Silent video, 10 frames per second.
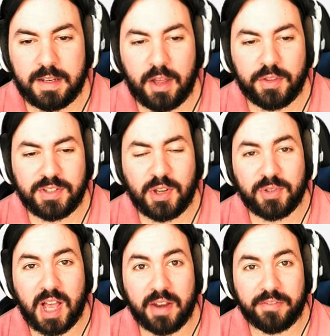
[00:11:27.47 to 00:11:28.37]
Now this
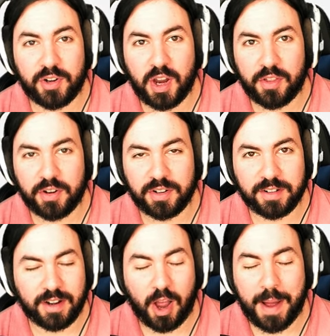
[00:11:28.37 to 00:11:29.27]
goes on for
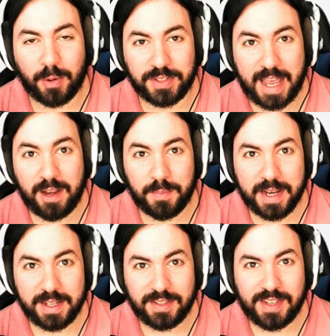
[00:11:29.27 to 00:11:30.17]
another about ten
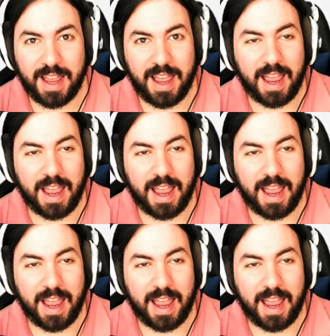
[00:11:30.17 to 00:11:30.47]
minutes,